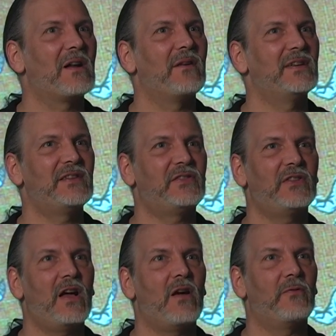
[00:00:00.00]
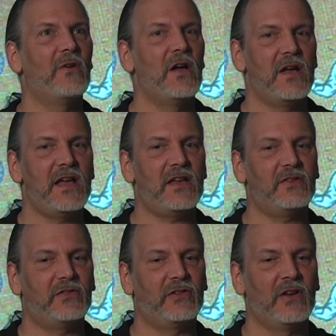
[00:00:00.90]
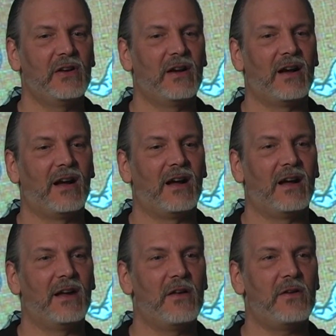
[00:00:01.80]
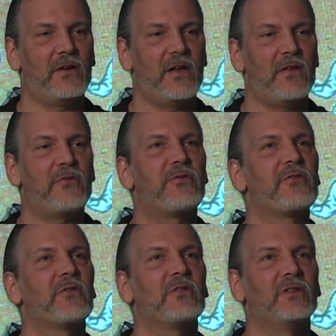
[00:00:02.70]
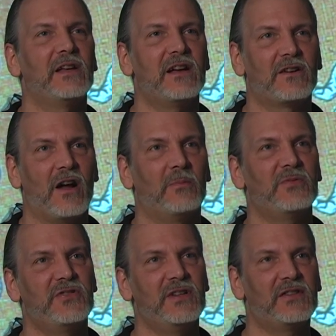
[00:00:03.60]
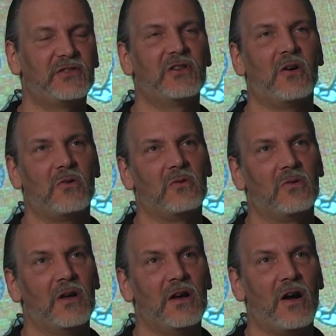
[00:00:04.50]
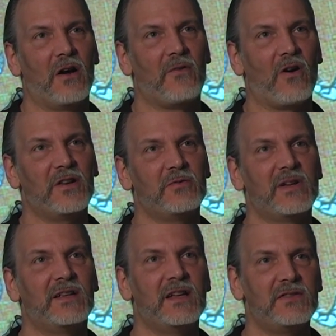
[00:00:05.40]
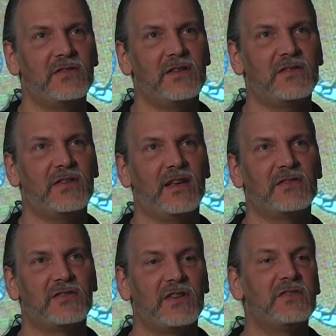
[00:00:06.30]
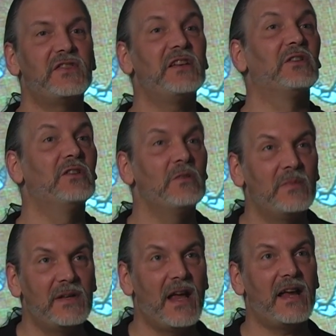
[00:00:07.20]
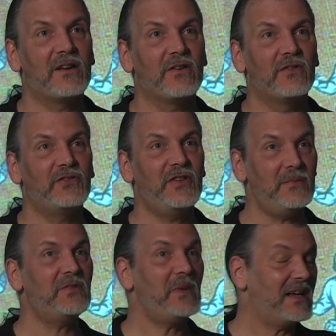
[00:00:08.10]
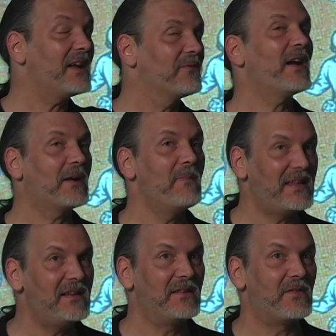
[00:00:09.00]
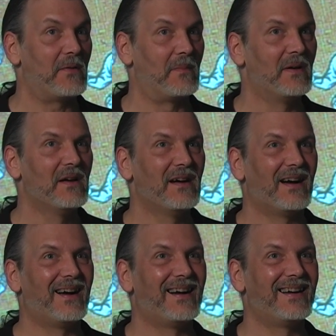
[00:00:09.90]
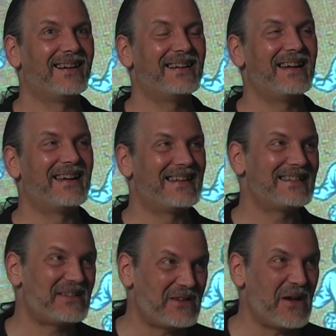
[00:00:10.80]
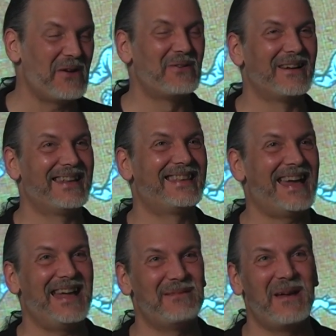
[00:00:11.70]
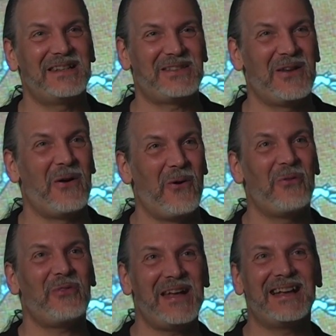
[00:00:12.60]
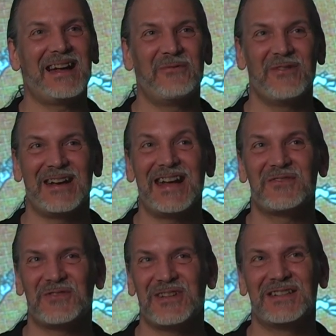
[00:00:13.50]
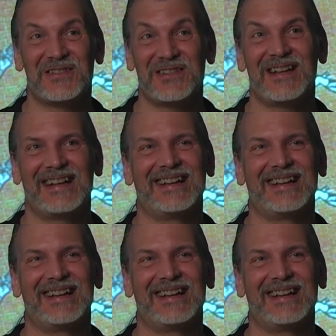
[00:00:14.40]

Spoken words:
of it itself, is thoroughly accomplishing its goal of arguing against these sins, since the illuminator seems to be kind of recommending them. So that makes the whole thing kind of very interesting to study.